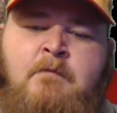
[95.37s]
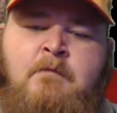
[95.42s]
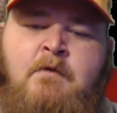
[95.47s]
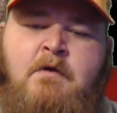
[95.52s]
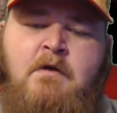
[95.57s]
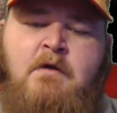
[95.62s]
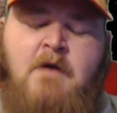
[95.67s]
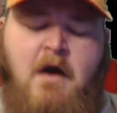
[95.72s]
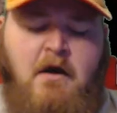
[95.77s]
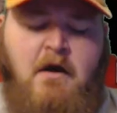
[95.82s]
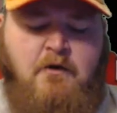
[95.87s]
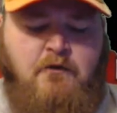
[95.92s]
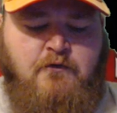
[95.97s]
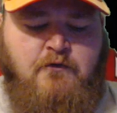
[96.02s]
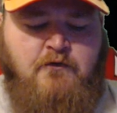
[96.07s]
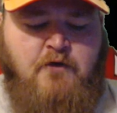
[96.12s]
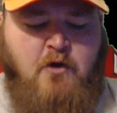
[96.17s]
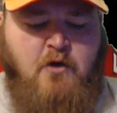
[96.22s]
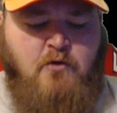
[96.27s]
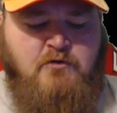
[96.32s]

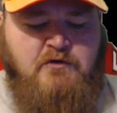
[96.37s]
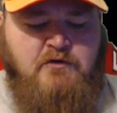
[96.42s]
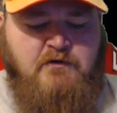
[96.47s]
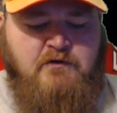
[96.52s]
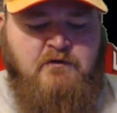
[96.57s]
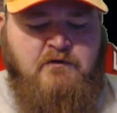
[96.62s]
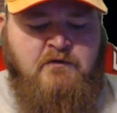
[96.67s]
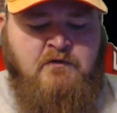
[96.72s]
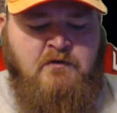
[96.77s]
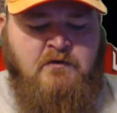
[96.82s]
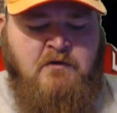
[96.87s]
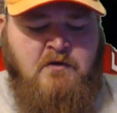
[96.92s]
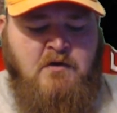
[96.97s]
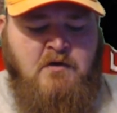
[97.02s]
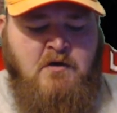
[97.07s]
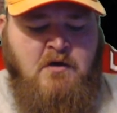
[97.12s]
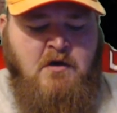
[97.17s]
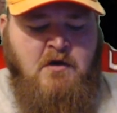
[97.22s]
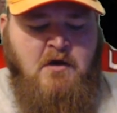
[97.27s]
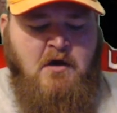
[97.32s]
Conor's coaches,
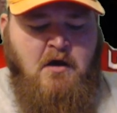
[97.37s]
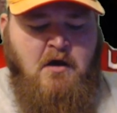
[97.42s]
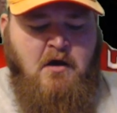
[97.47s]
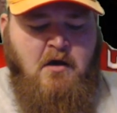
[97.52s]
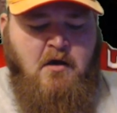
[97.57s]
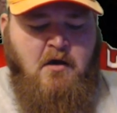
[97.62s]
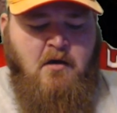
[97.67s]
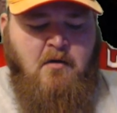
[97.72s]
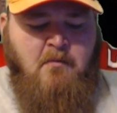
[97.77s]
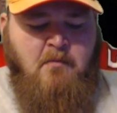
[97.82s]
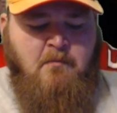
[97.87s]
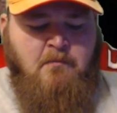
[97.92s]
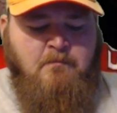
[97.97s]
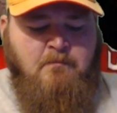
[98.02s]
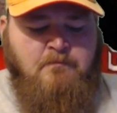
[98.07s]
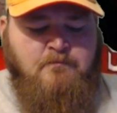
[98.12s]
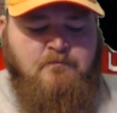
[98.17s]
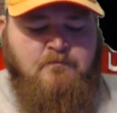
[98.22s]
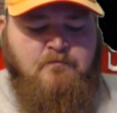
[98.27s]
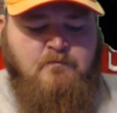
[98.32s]
um,
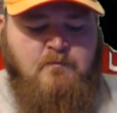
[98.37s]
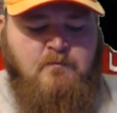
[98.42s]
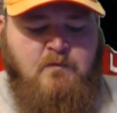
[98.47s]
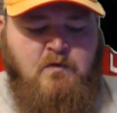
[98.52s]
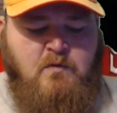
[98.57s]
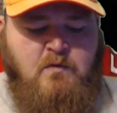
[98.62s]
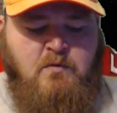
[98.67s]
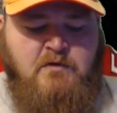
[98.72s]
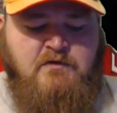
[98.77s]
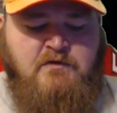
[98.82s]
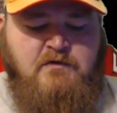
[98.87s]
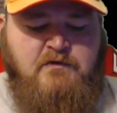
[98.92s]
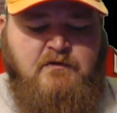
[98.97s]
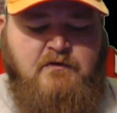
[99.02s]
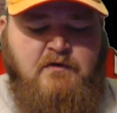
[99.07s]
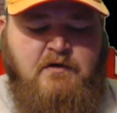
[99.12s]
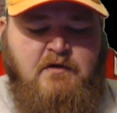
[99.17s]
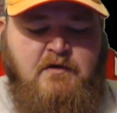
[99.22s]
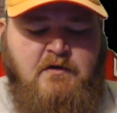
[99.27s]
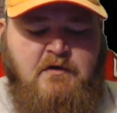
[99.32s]
which is
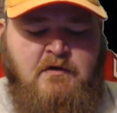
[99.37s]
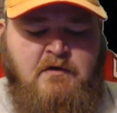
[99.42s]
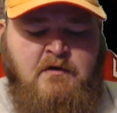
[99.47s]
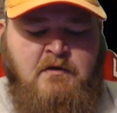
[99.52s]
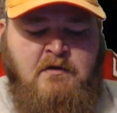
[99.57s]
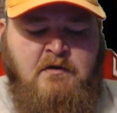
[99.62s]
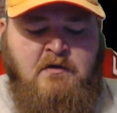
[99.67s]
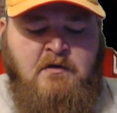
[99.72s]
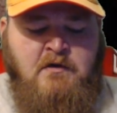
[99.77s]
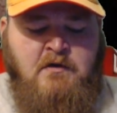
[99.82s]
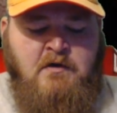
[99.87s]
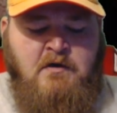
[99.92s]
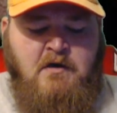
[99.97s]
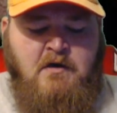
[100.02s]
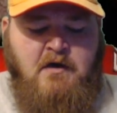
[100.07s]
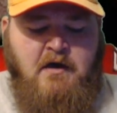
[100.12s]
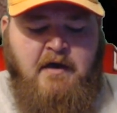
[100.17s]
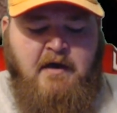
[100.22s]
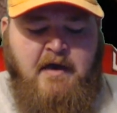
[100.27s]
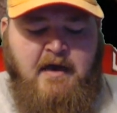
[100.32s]
a
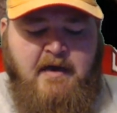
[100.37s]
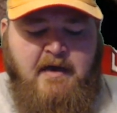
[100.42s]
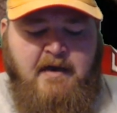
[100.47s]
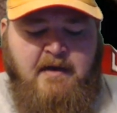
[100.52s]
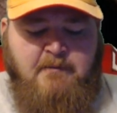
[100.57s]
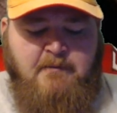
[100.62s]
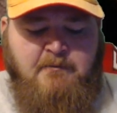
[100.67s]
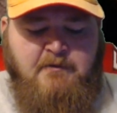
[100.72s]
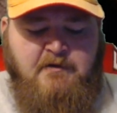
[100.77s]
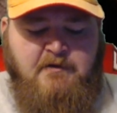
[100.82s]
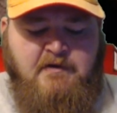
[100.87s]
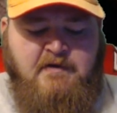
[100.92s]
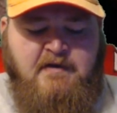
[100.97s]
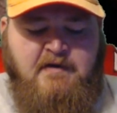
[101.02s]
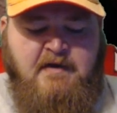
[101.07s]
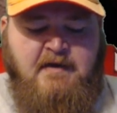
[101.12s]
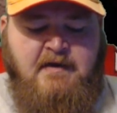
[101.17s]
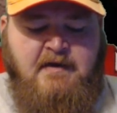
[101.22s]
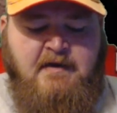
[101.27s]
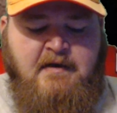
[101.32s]
guy named
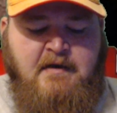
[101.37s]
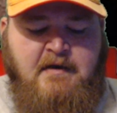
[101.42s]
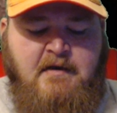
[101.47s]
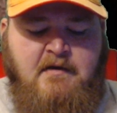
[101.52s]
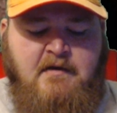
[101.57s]
Dylan